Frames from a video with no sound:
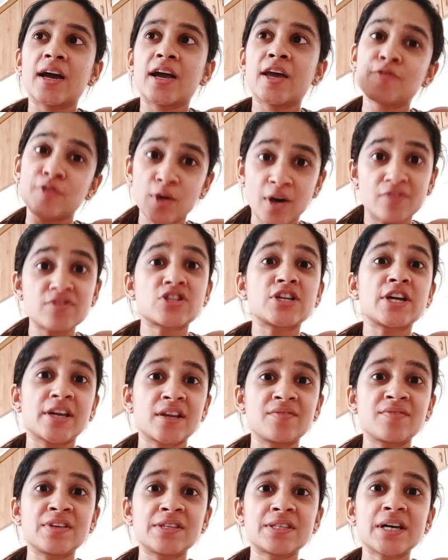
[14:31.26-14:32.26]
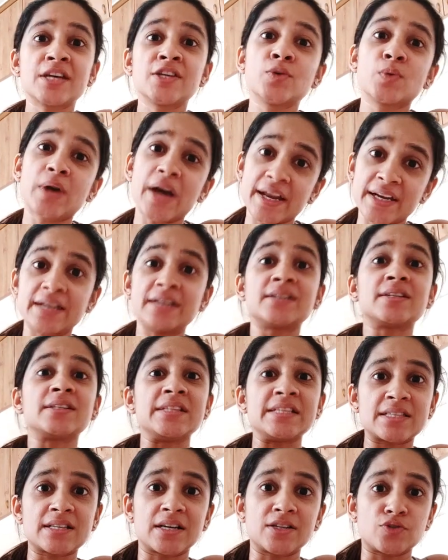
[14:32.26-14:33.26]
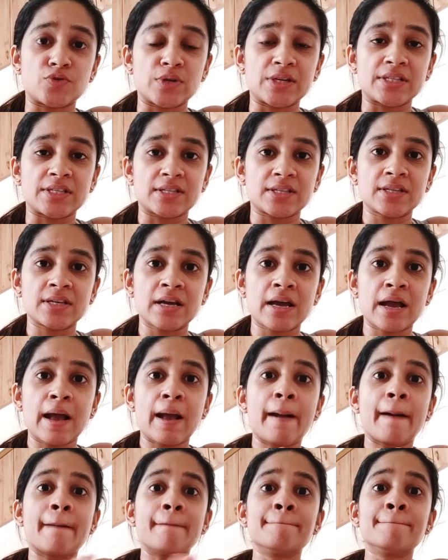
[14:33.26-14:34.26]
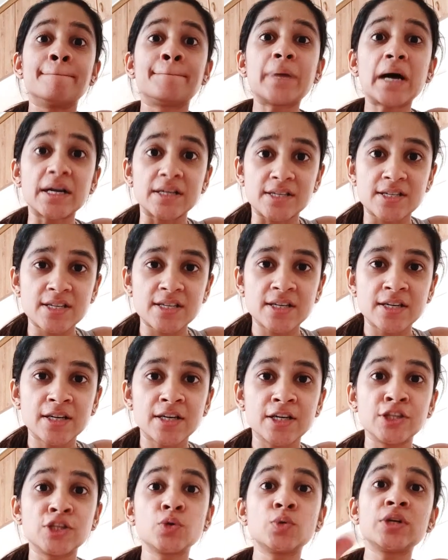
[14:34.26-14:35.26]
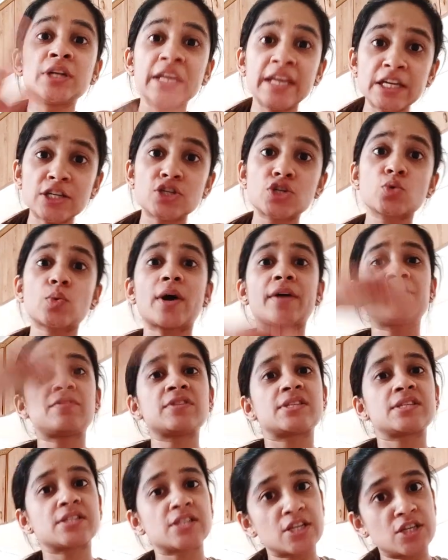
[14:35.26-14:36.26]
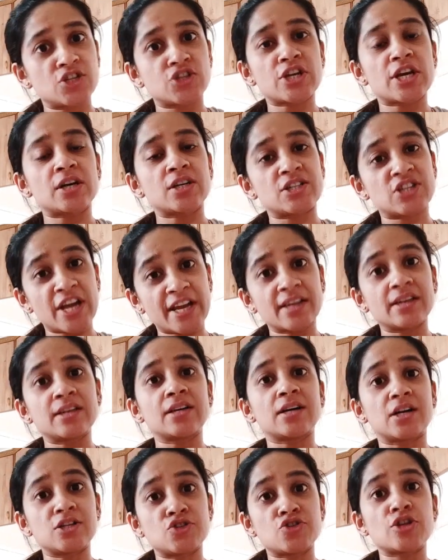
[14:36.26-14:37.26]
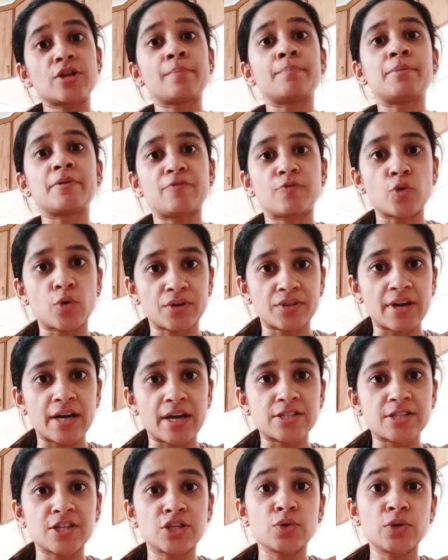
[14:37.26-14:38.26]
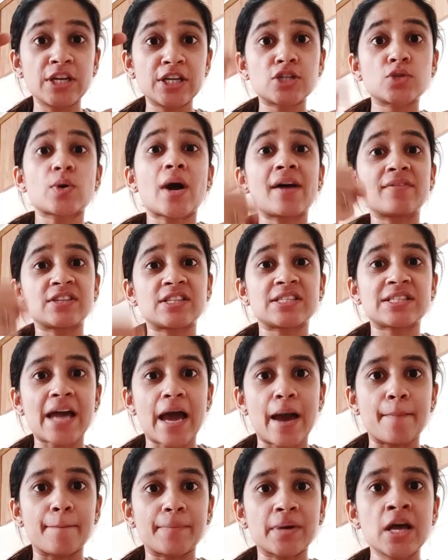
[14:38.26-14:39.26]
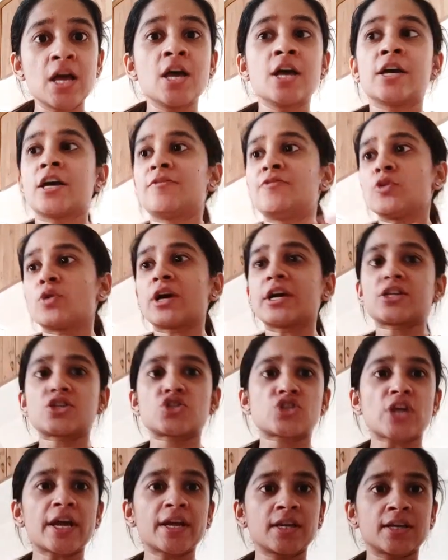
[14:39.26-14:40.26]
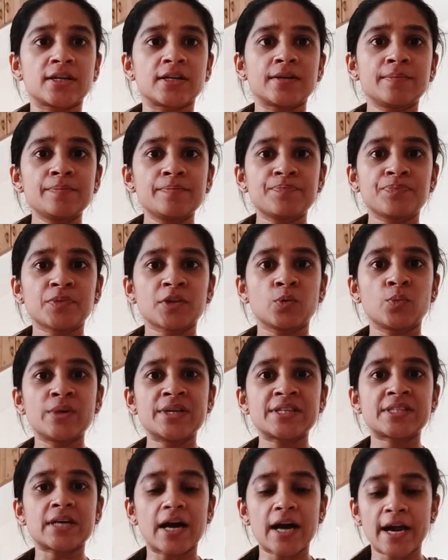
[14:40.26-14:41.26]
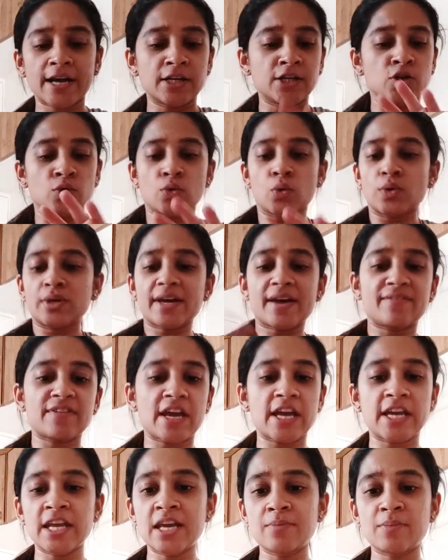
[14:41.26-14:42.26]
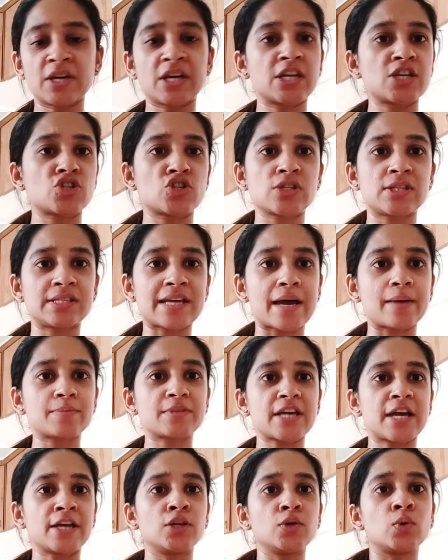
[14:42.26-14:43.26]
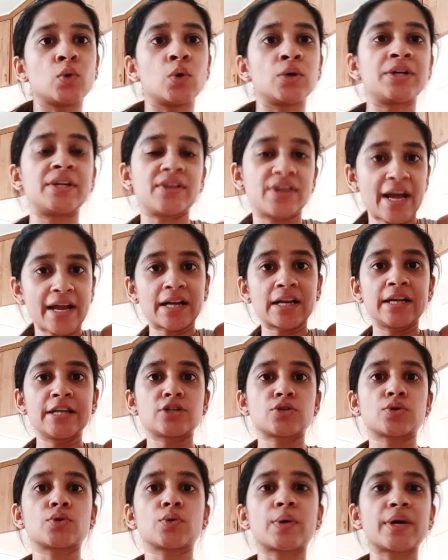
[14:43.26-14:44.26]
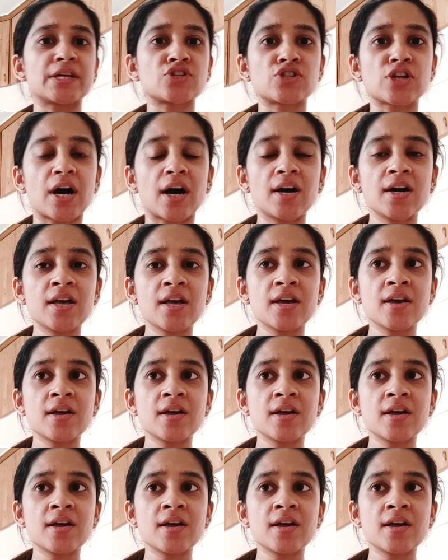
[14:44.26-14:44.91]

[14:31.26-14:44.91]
if you have a Schengen visa, you can enter these countries. But you need to have visited a Schengen country before that. You need to have a stamp. If you get a Schengen visa and you don't have any immigration stamps and you go directly to Croatia,